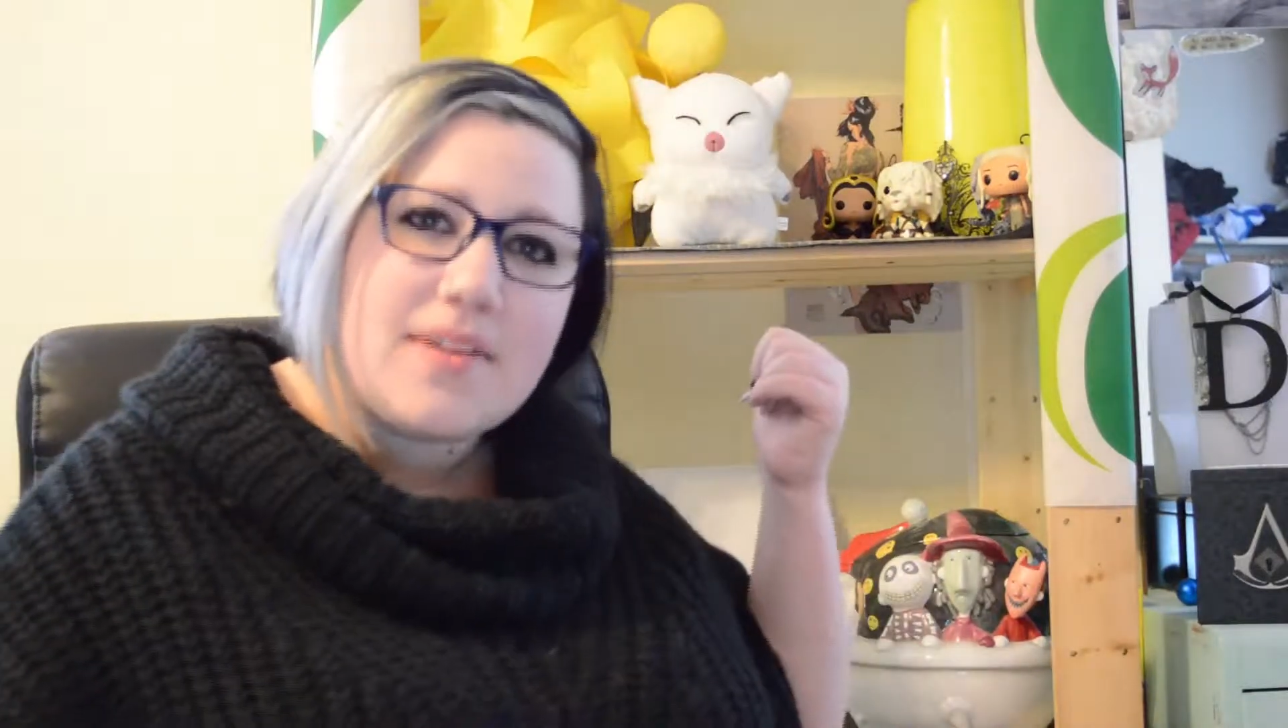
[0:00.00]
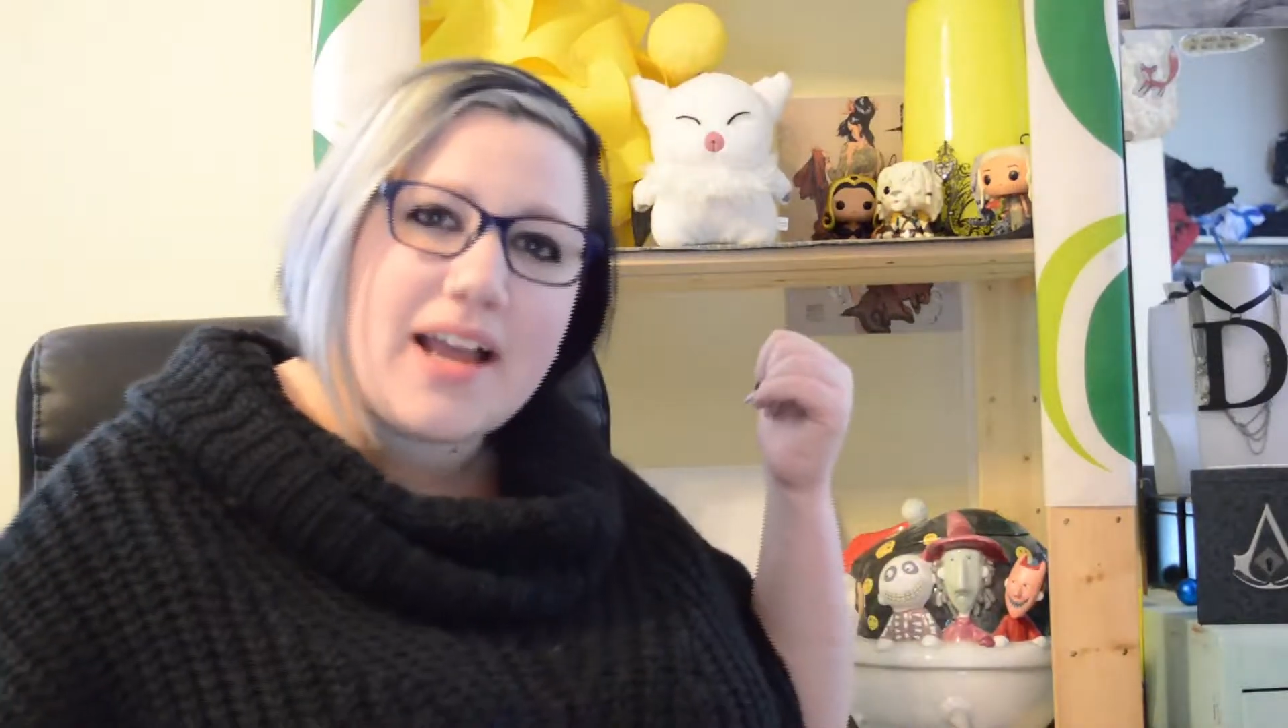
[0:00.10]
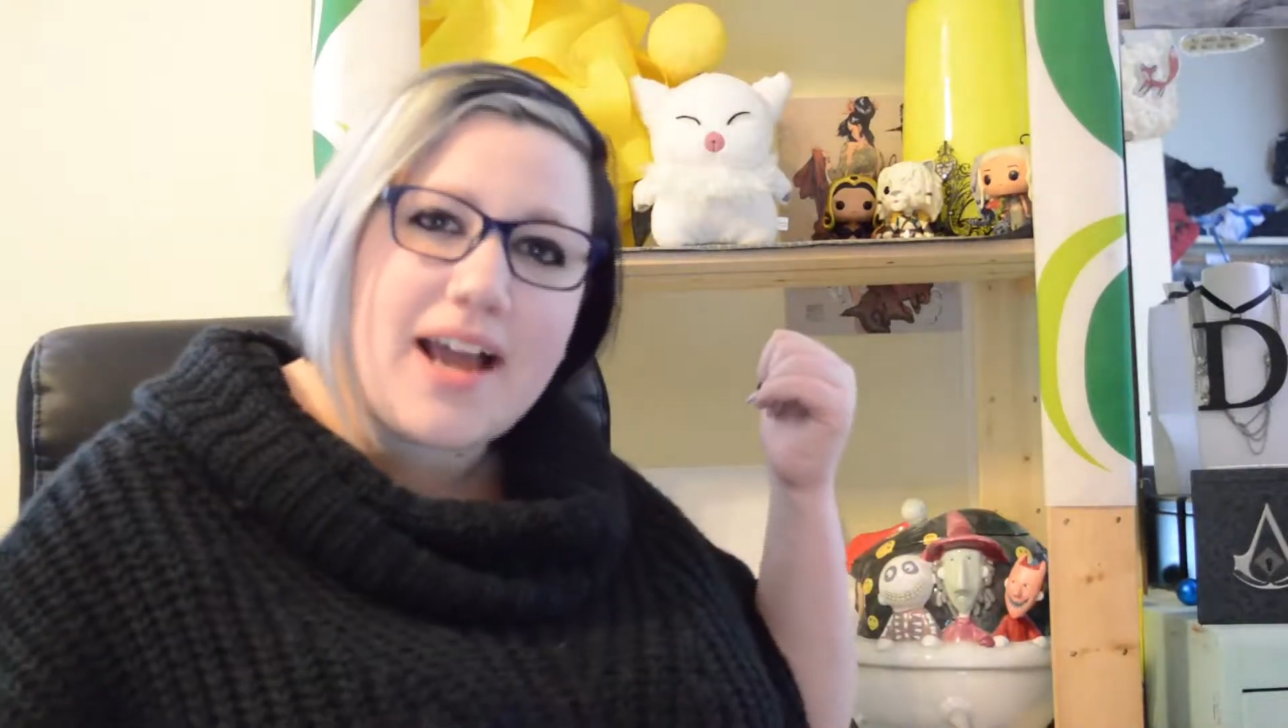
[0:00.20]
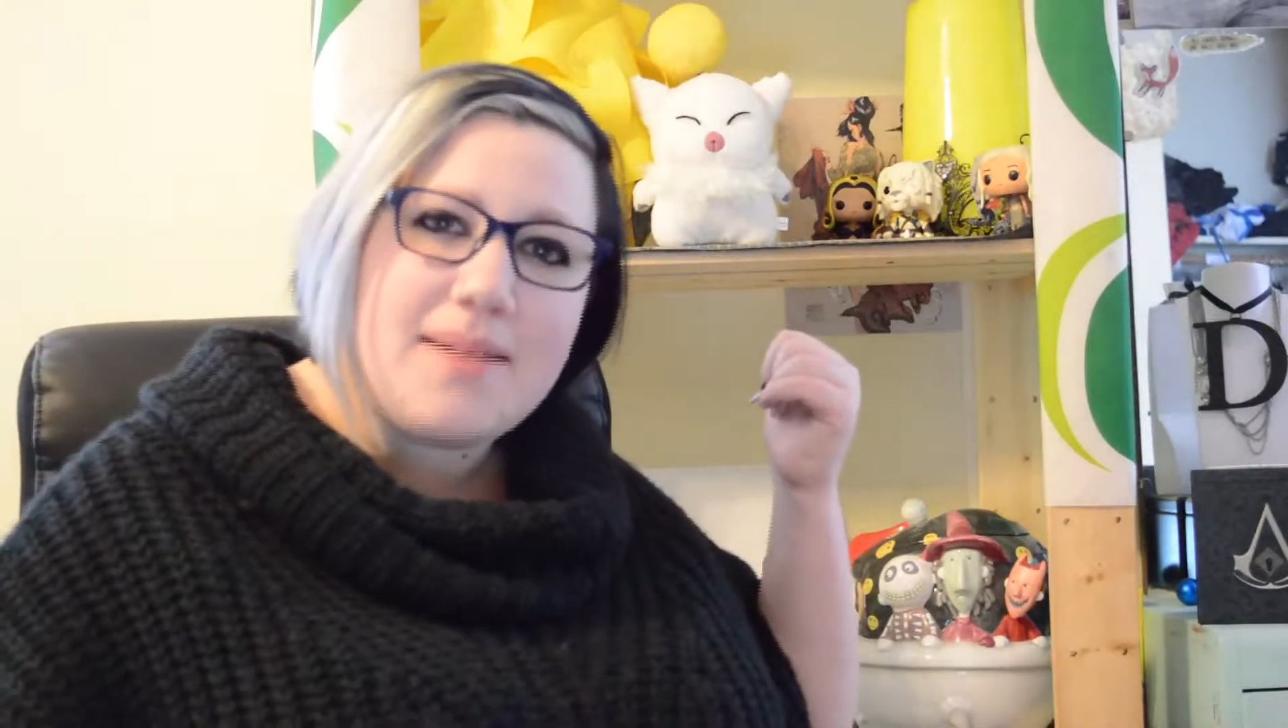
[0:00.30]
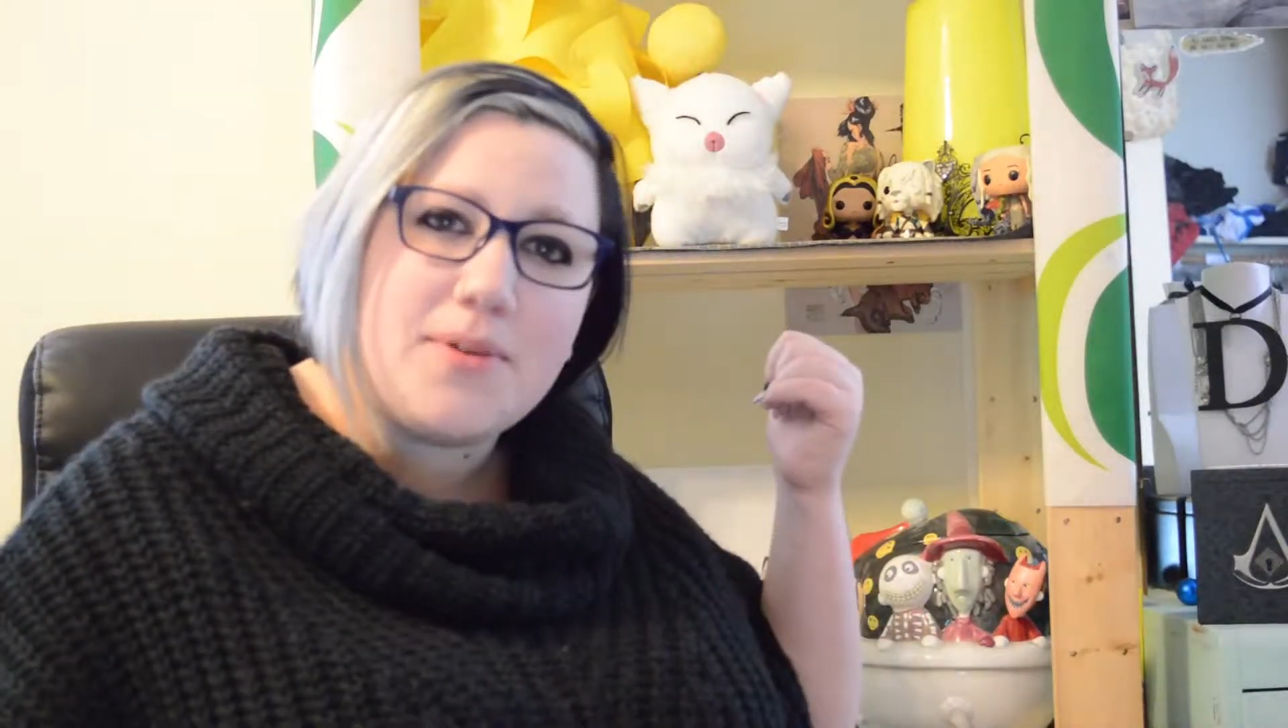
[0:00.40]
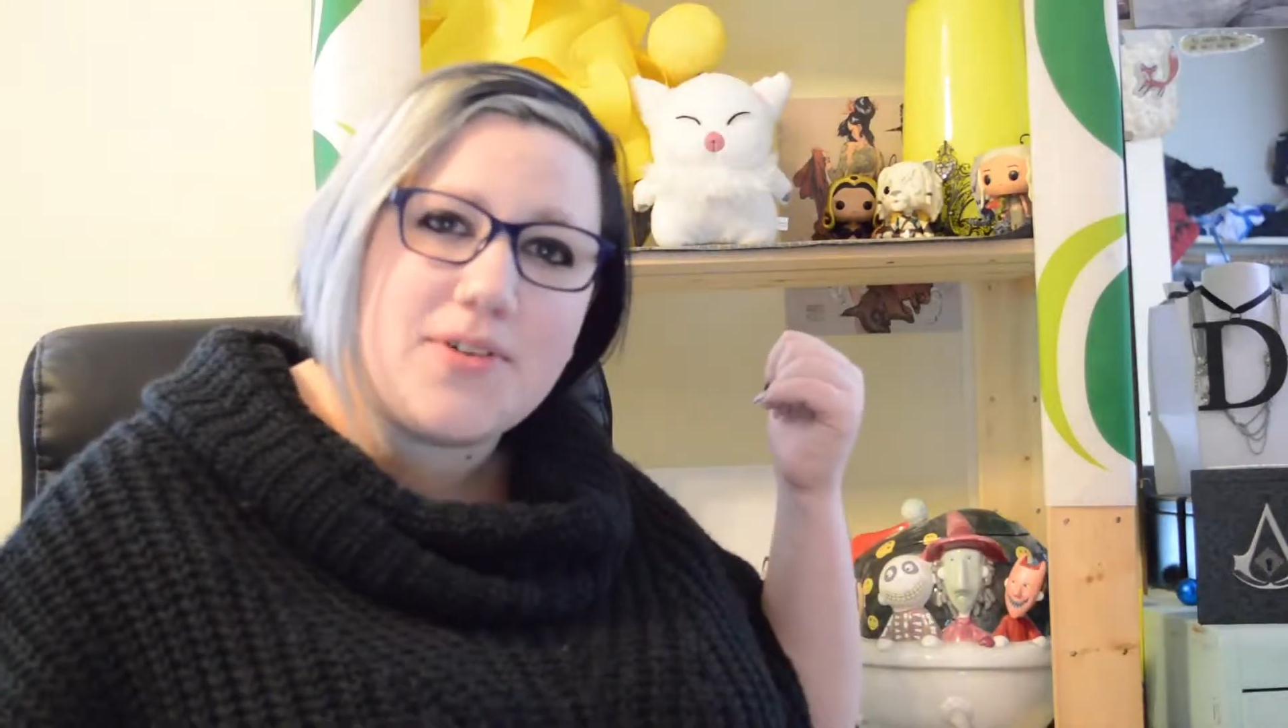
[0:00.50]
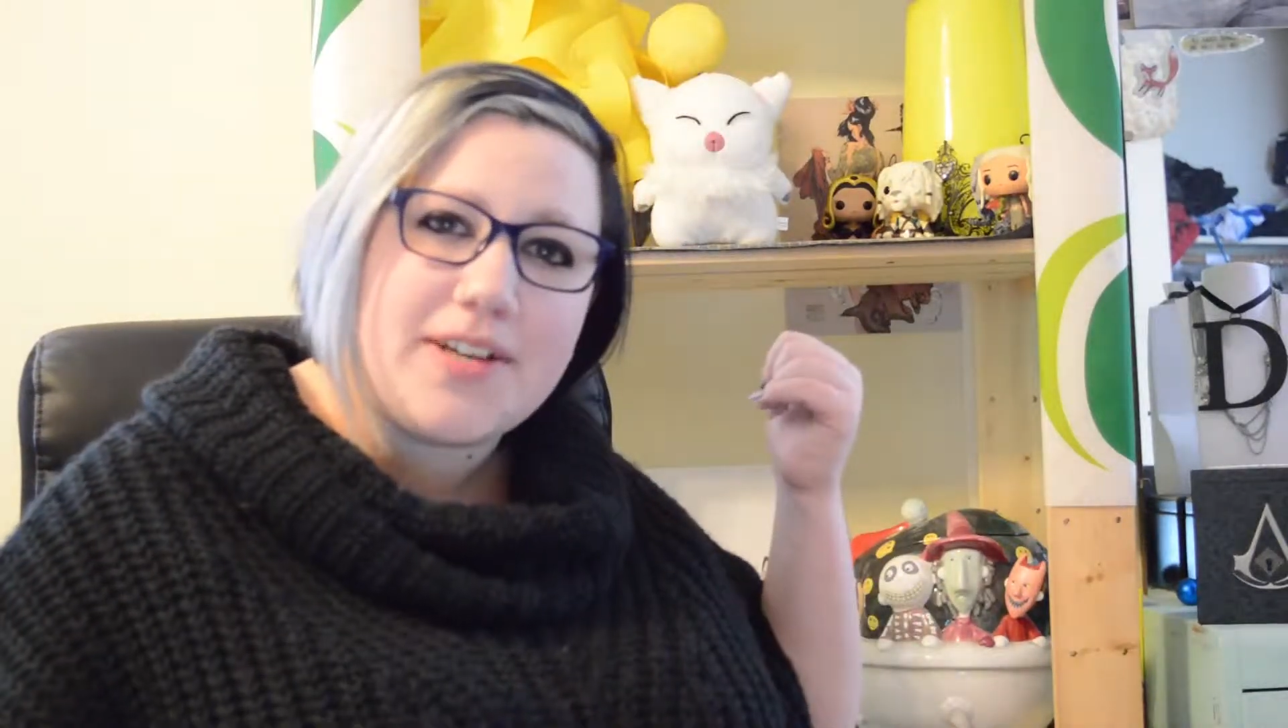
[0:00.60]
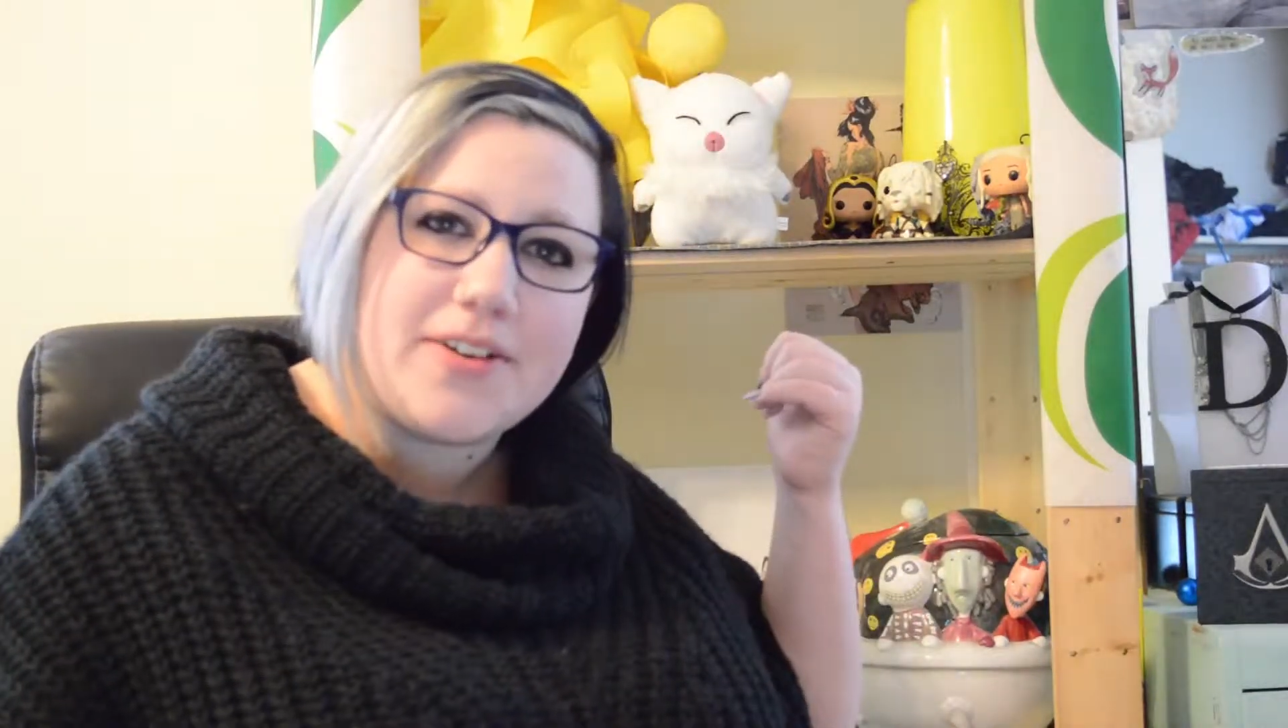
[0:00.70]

I got a Moogle